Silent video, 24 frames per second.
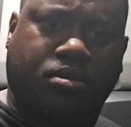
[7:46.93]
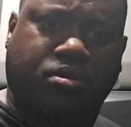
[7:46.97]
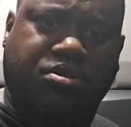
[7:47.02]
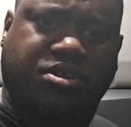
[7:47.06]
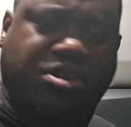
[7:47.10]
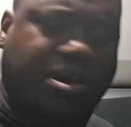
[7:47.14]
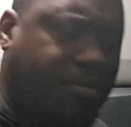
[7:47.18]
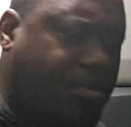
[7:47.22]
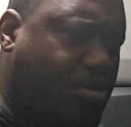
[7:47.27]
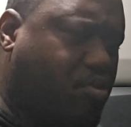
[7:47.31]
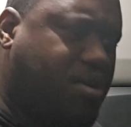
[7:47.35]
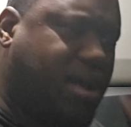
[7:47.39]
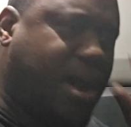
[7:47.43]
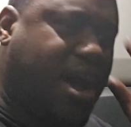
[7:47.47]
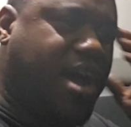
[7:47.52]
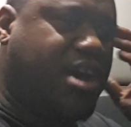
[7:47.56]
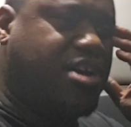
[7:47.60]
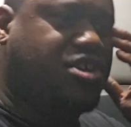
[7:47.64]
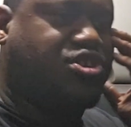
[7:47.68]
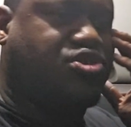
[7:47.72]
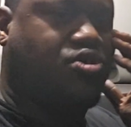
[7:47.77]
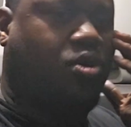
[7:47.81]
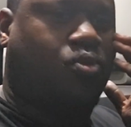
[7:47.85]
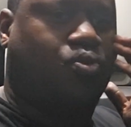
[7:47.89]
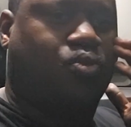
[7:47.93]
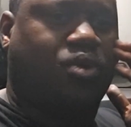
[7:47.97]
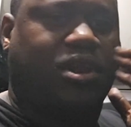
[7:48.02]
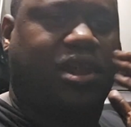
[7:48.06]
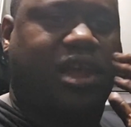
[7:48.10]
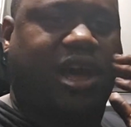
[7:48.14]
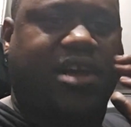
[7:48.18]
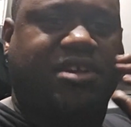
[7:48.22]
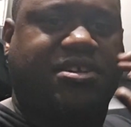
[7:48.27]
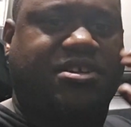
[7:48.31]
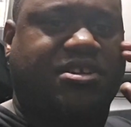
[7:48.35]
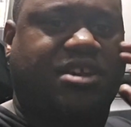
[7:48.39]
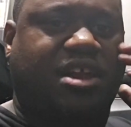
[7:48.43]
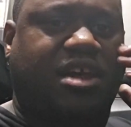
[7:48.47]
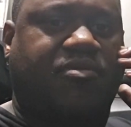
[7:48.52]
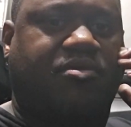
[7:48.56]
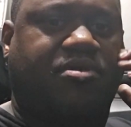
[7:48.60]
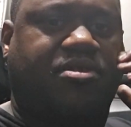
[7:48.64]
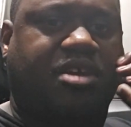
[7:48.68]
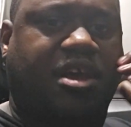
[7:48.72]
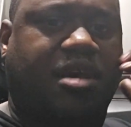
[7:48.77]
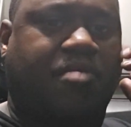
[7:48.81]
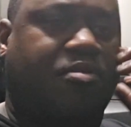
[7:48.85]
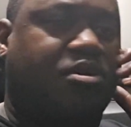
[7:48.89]
Some of you guys don't realize it and
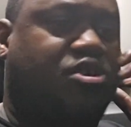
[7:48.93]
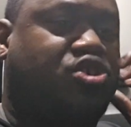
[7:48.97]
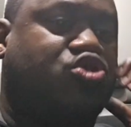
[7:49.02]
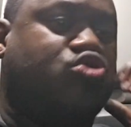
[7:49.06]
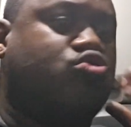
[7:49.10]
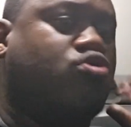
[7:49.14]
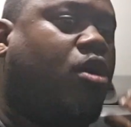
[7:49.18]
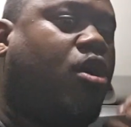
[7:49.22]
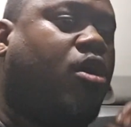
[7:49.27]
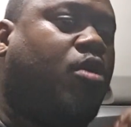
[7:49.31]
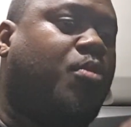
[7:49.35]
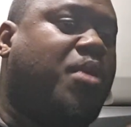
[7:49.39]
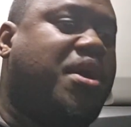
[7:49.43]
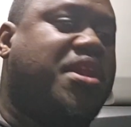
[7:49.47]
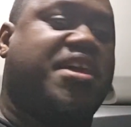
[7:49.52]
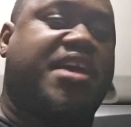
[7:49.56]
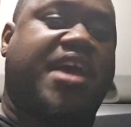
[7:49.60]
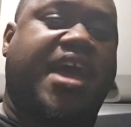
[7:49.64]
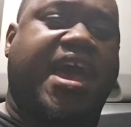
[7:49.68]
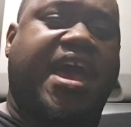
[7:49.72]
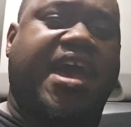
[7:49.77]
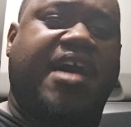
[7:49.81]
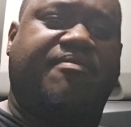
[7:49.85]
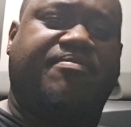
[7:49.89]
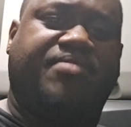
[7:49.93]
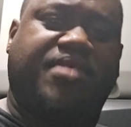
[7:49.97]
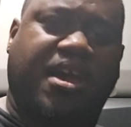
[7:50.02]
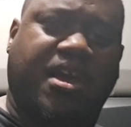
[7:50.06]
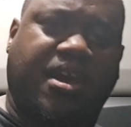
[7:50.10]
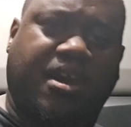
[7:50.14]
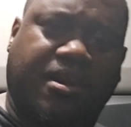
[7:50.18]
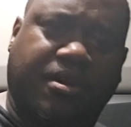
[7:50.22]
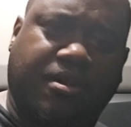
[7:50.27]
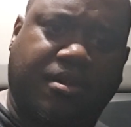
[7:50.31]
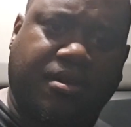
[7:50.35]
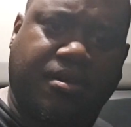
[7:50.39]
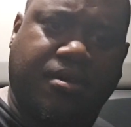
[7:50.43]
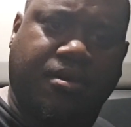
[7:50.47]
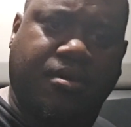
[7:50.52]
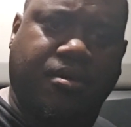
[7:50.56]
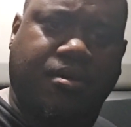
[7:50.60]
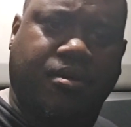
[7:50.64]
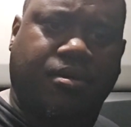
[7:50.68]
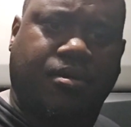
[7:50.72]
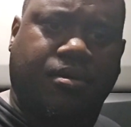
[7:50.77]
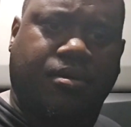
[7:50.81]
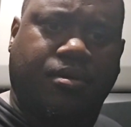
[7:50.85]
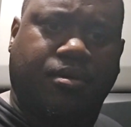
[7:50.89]
everything, but you already have dead.
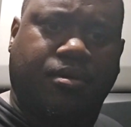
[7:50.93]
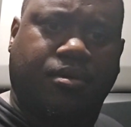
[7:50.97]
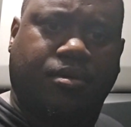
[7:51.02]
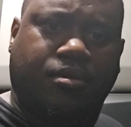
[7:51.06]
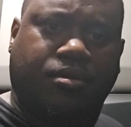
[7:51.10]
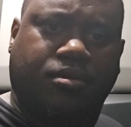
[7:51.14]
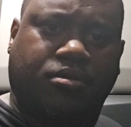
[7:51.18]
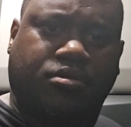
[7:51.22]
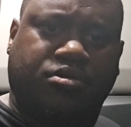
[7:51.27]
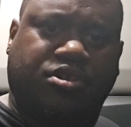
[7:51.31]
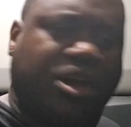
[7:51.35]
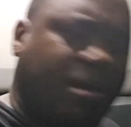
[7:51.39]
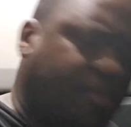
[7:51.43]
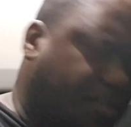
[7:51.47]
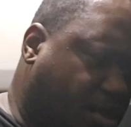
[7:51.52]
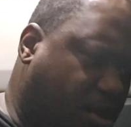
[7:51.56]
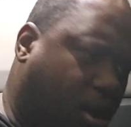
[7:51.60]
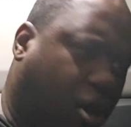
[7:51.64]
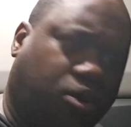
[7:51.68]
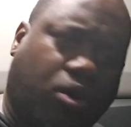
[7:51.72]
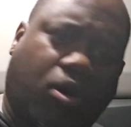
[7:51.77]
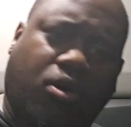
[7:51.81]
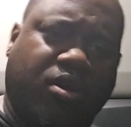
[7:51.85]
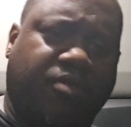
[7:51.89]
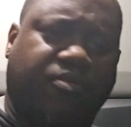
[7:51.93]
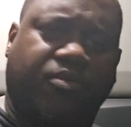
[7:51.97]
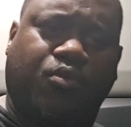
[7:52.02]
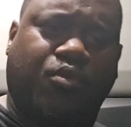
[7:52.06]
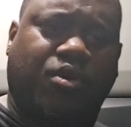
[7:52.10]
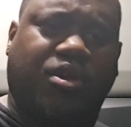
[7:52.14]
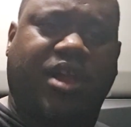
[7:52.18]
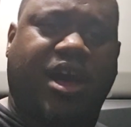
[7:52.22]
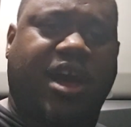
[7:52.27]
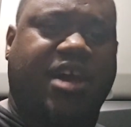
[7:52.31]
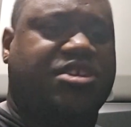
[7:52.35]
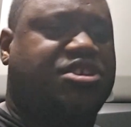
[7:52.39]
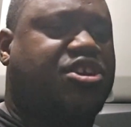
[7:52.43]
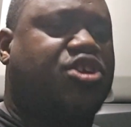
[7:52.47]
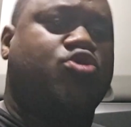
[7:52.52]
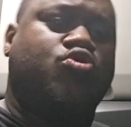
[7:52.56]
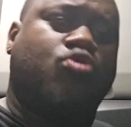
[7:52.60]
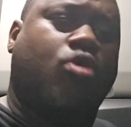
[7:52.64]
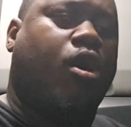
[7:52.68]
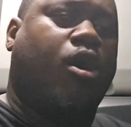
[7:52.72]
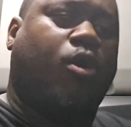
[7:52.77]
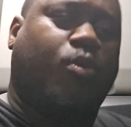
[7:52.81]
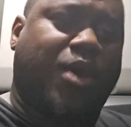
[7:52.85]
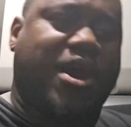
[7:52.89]
Some of y'all don't even realize that
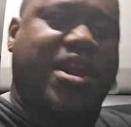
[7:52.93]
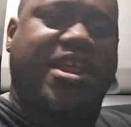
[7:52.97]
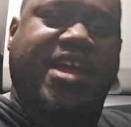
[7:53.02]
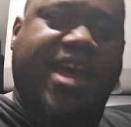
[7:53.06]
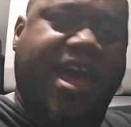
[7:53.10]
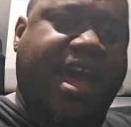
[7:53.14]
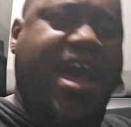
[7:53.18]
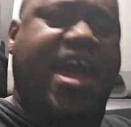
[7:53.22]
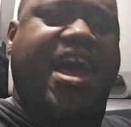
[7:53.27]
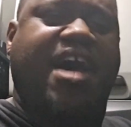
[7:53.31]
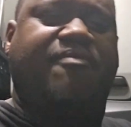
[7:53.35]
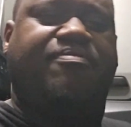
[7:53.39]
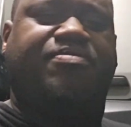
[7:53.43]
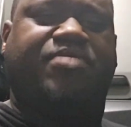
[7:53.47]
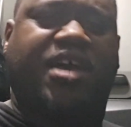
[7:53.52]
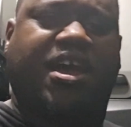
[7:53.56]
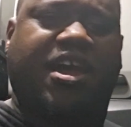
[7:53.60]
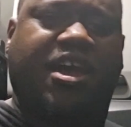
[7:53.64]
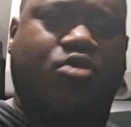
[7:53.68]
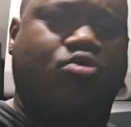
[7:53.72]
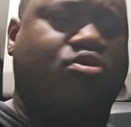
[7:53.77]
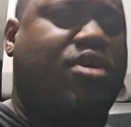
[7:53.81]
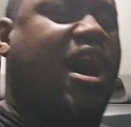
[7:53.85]
you already have dead.